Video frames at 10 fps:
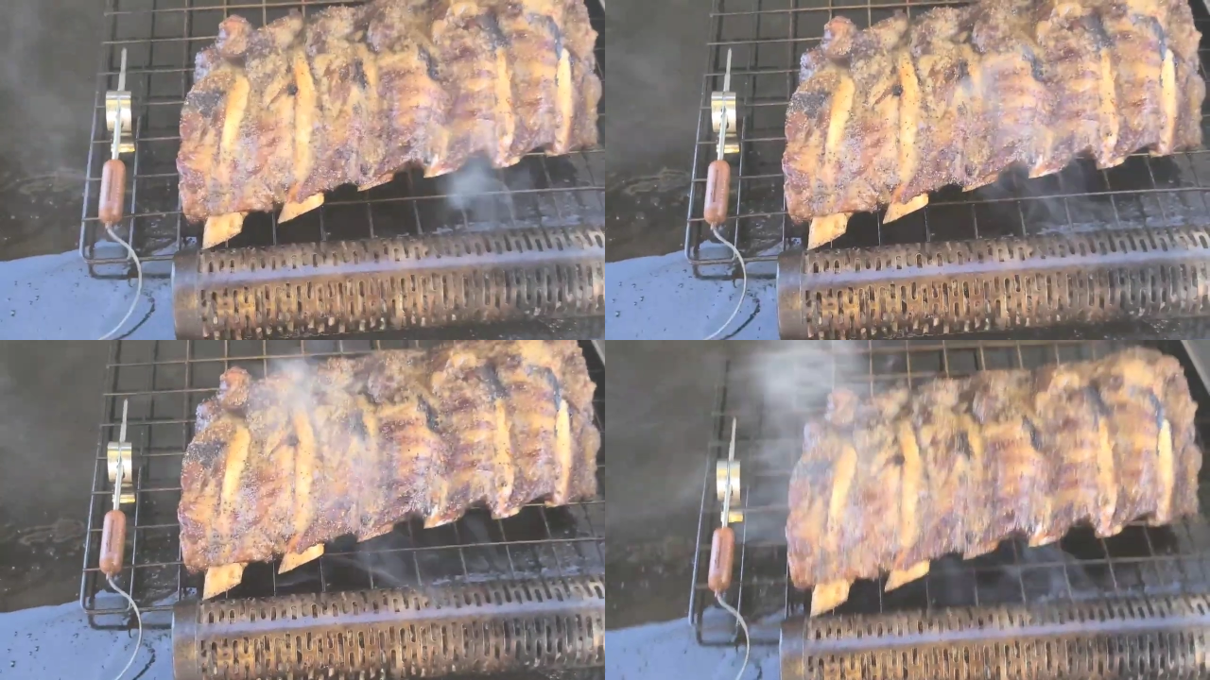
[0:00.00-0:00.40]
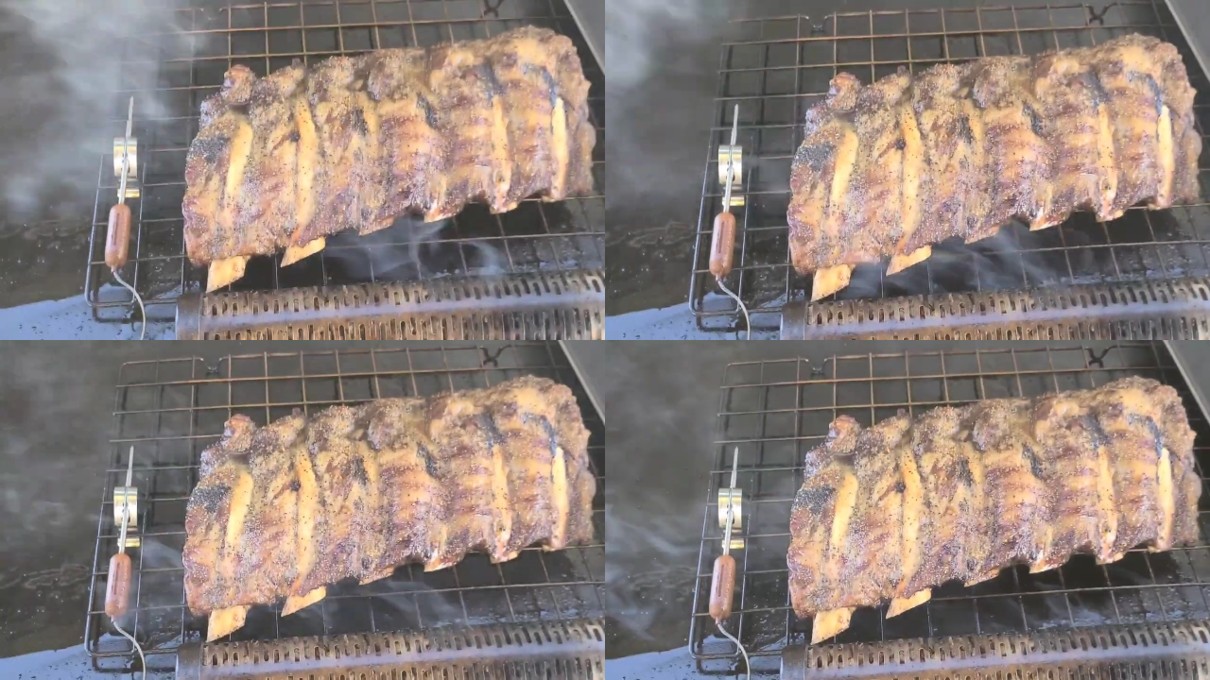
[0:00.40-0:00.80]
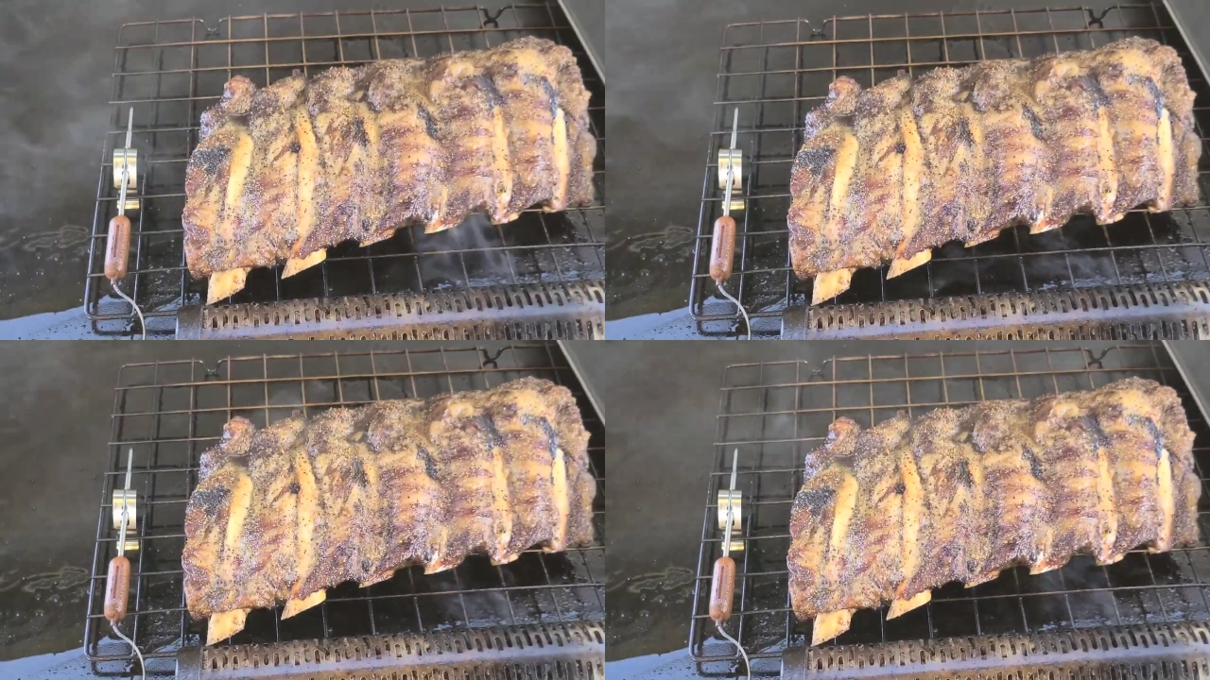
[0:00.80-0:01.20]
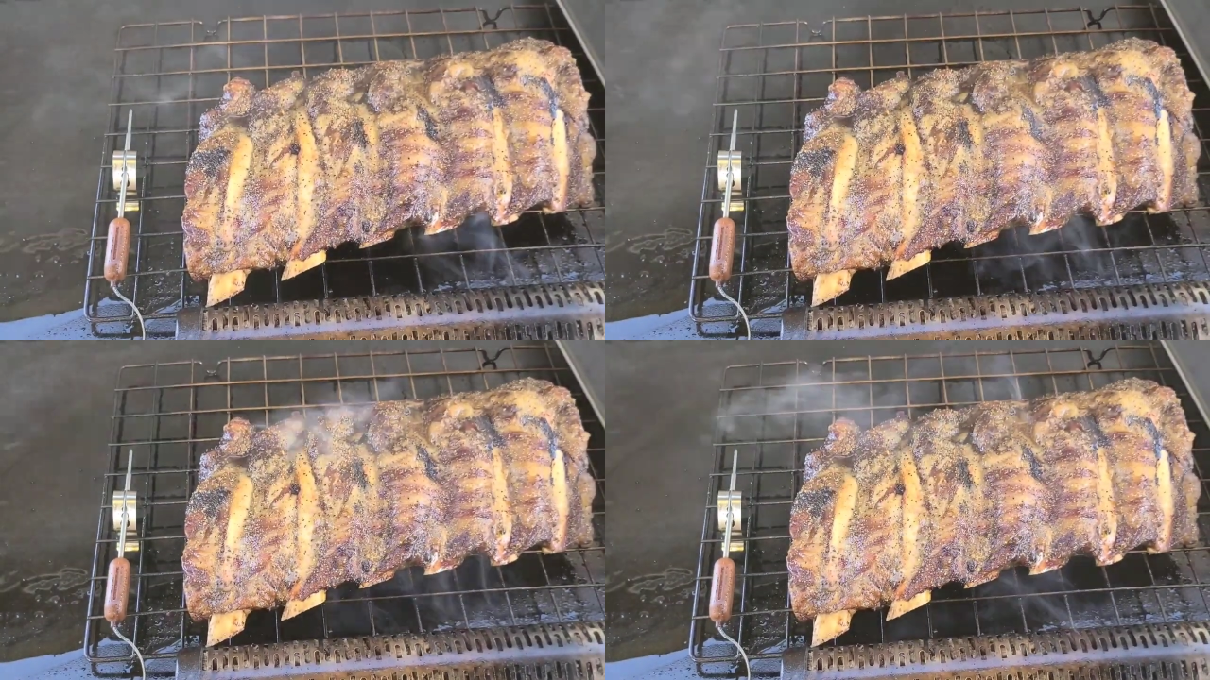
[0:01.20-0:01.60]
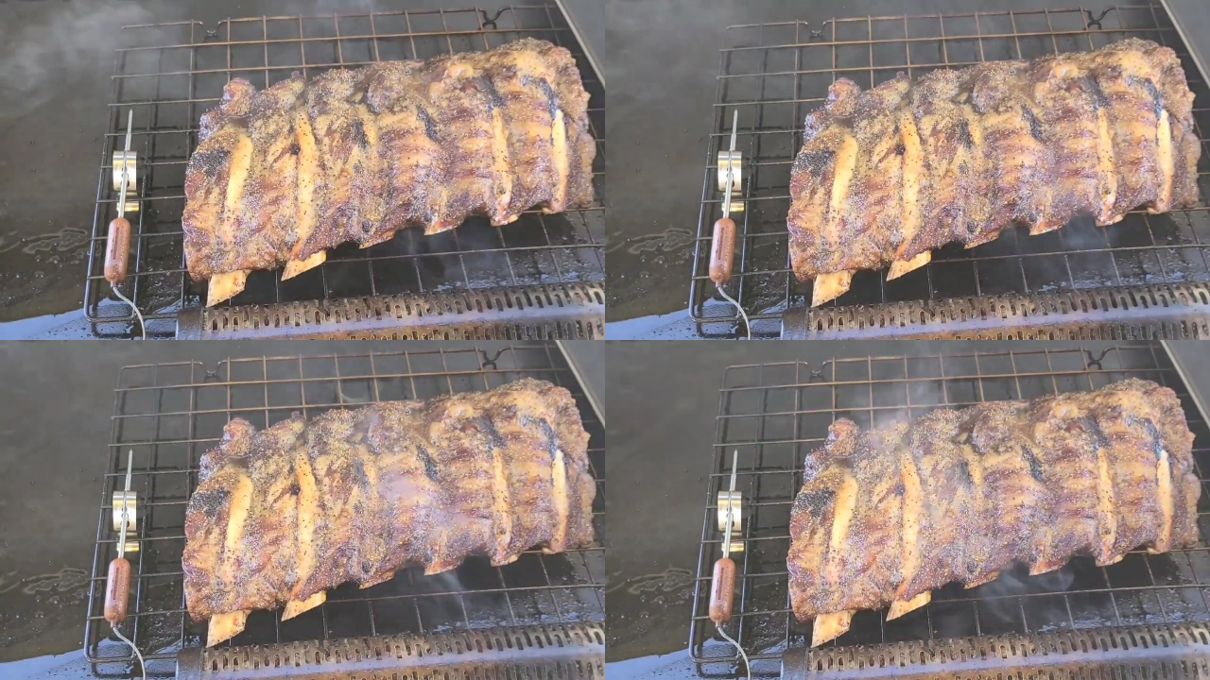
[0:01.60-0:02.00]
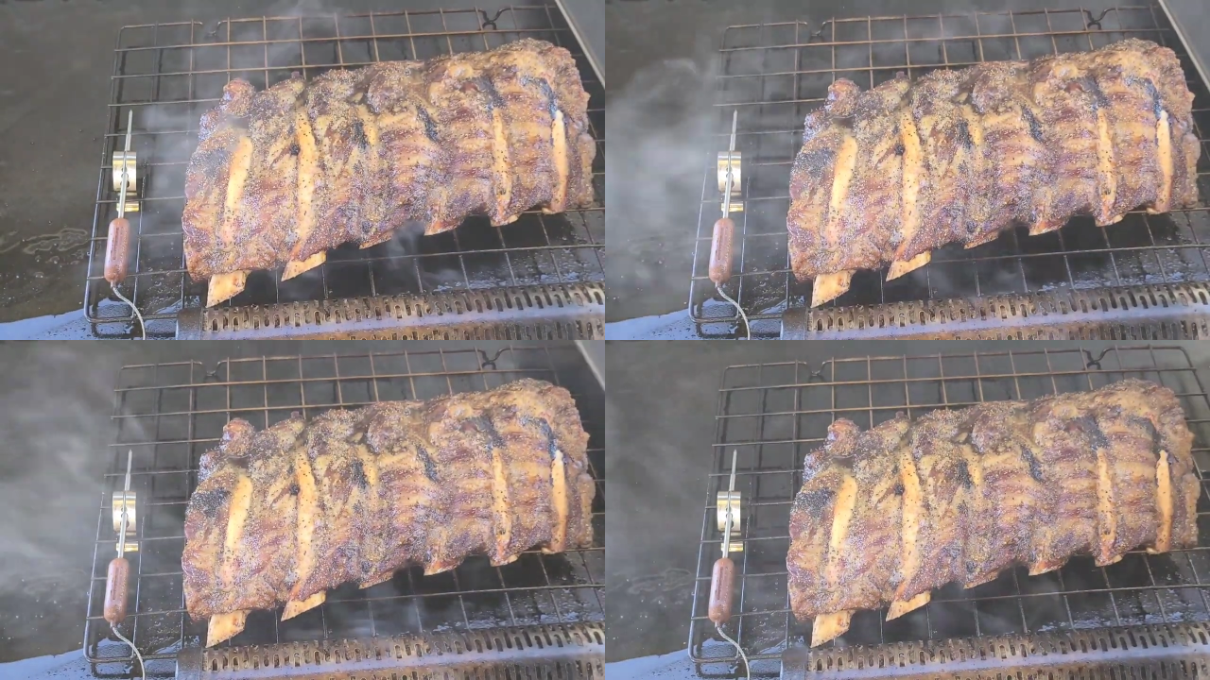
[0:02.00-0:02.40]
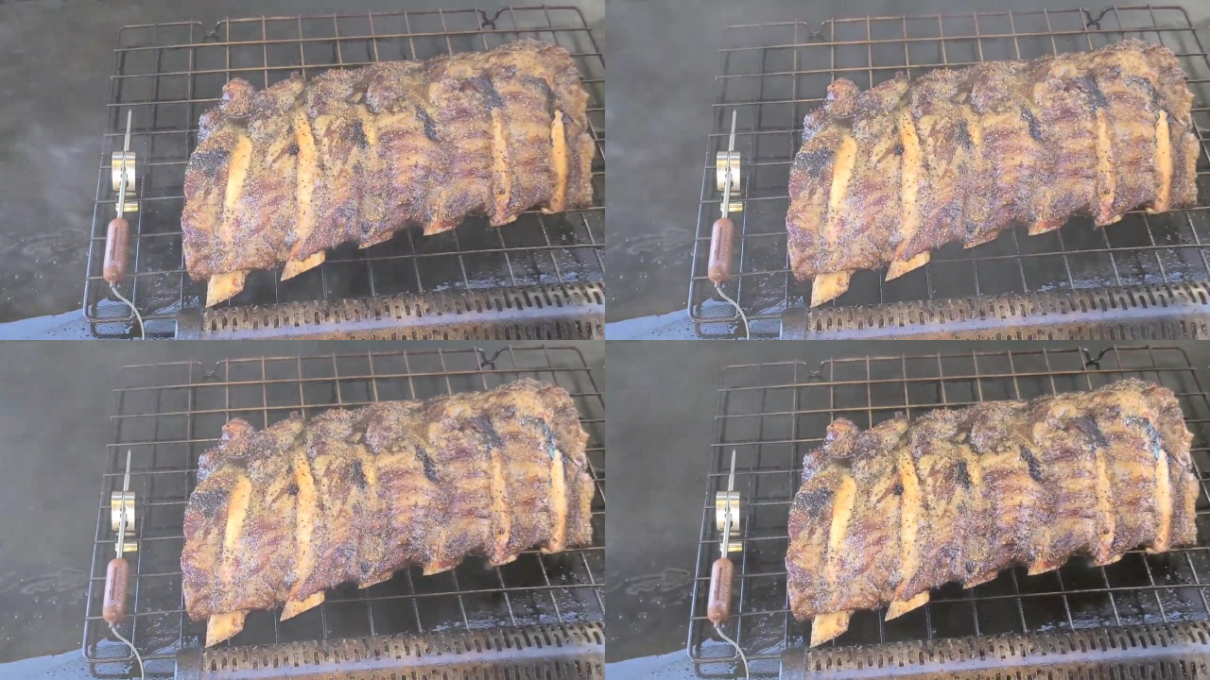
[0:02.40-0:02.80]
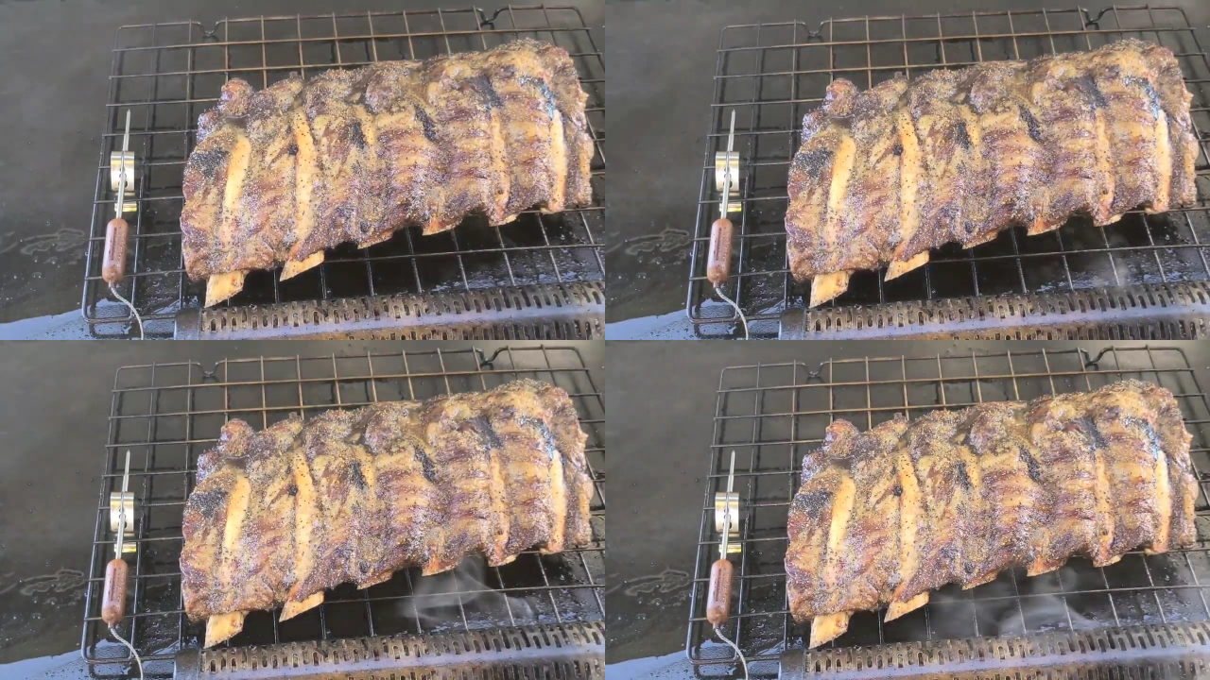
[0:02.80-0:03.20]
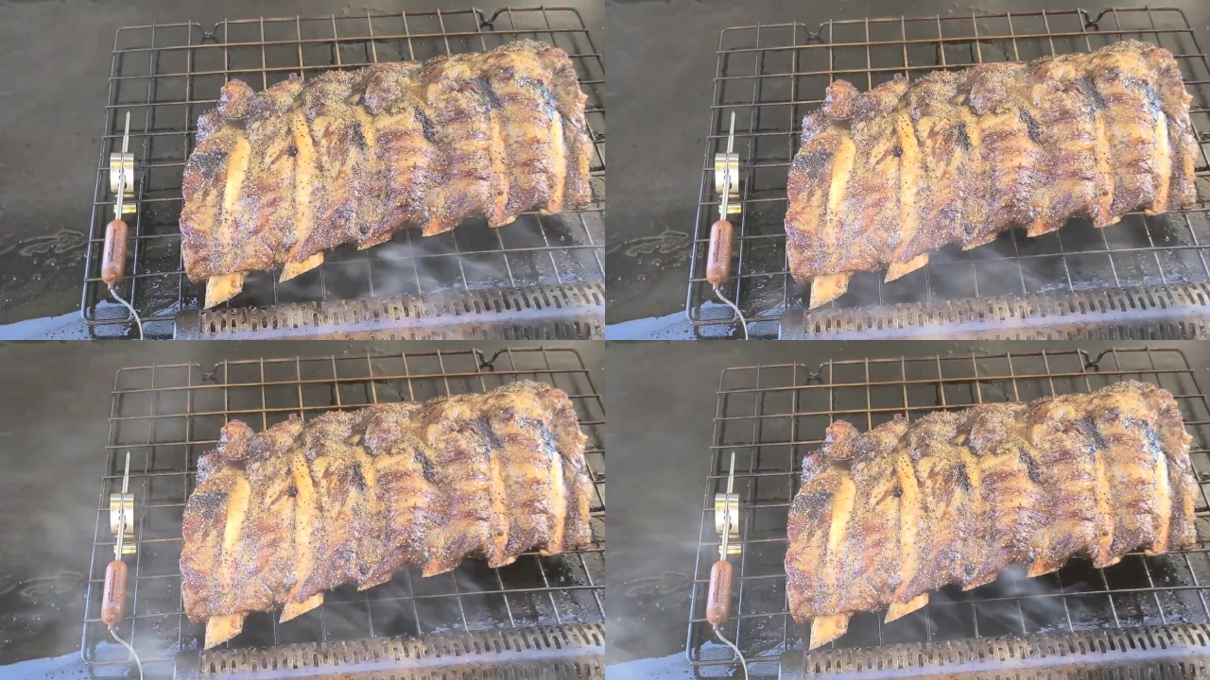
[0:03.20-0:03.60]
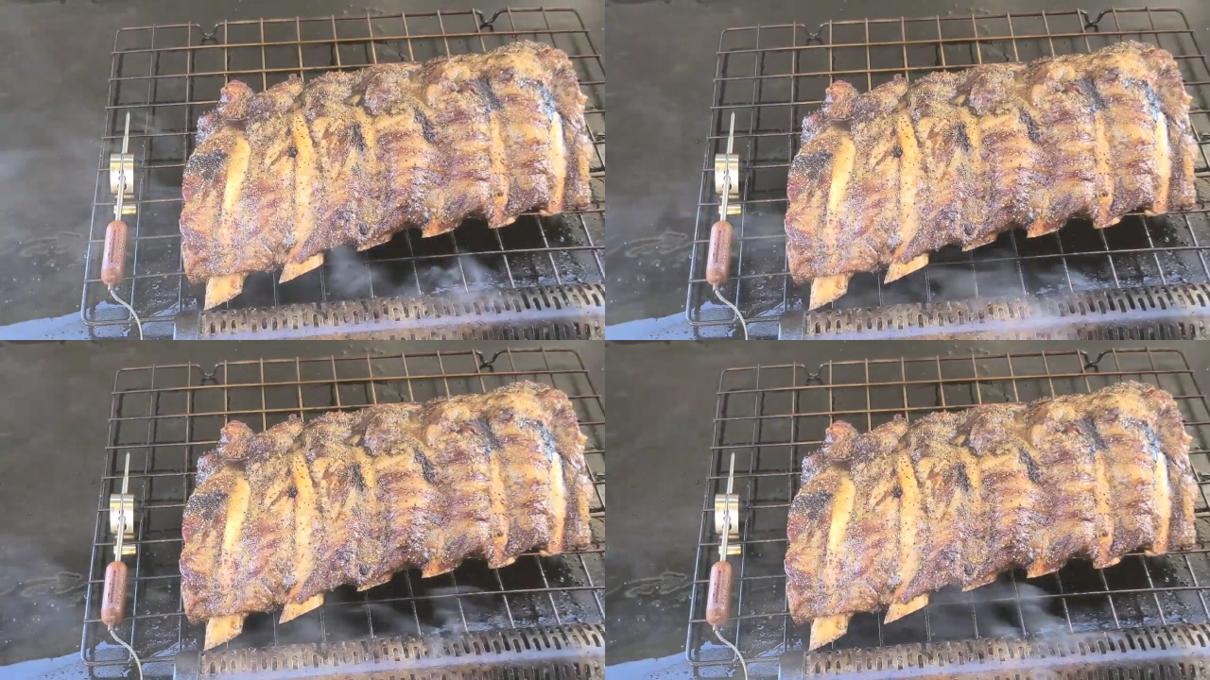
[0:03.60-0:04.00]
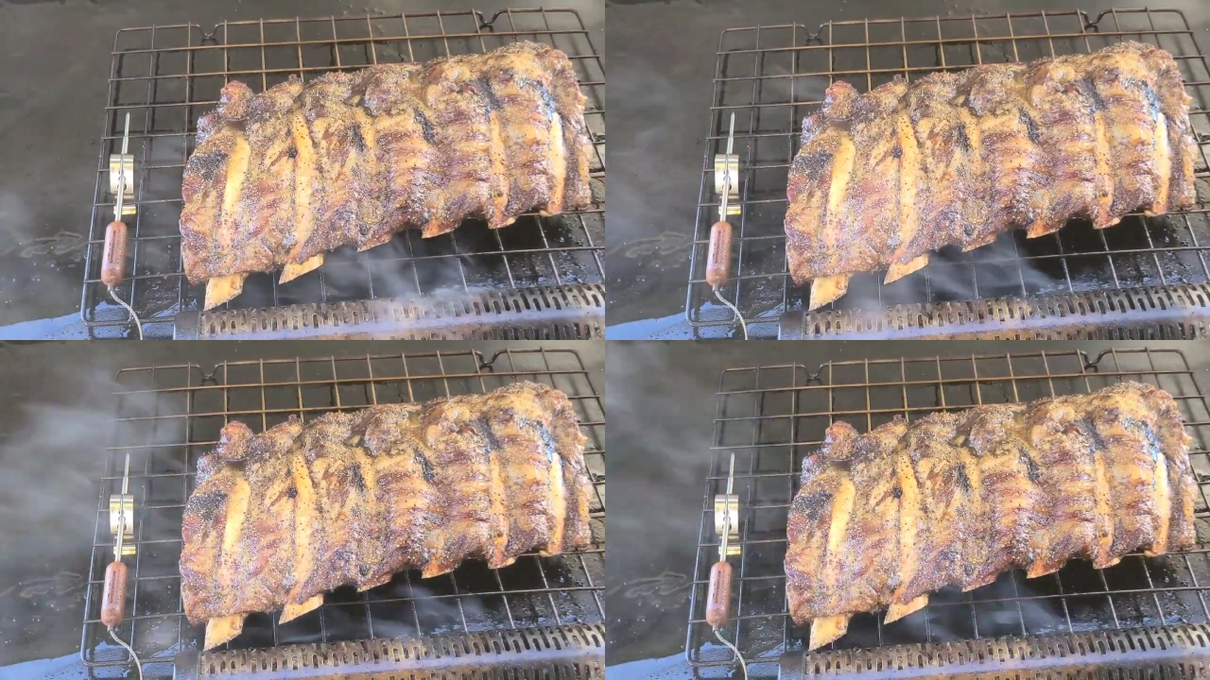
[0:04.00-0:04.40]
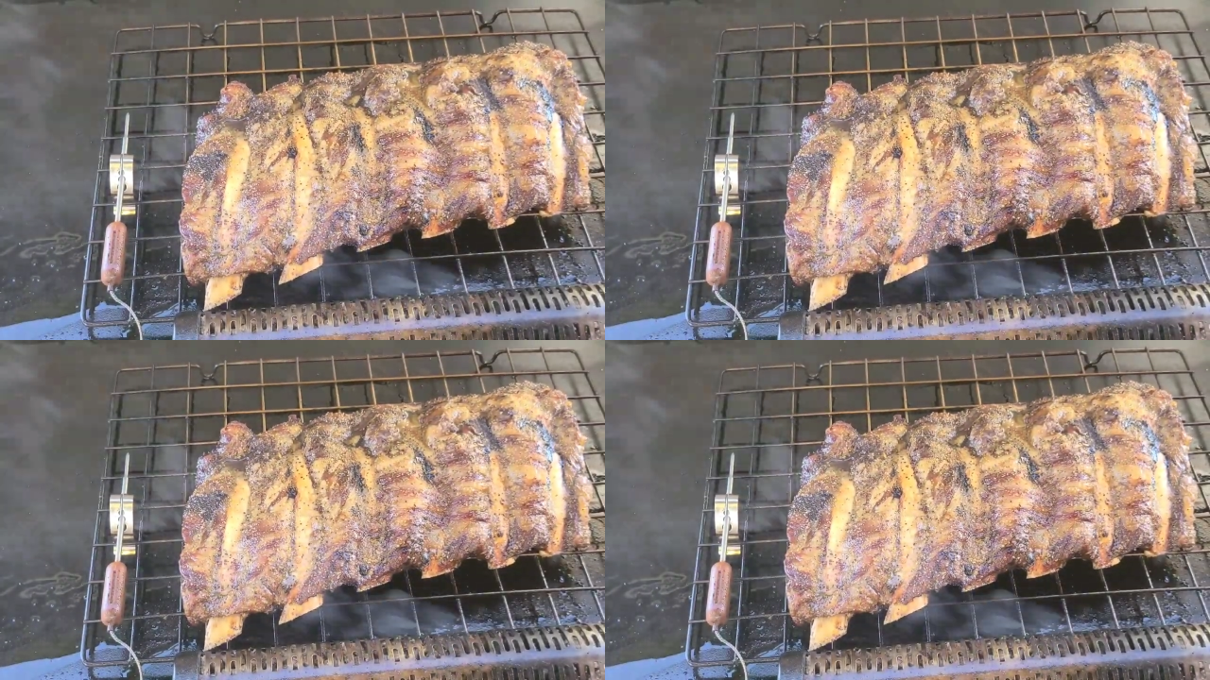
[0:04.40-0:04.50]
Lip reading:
Nobody's mouth can be seen.